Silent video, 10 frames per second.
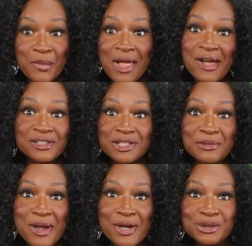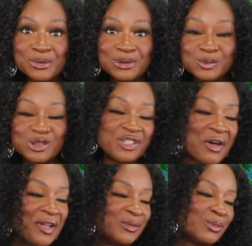How's everybody doing? What
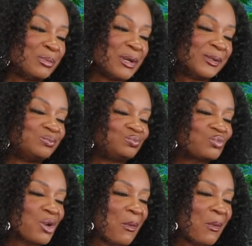y'all eating with me?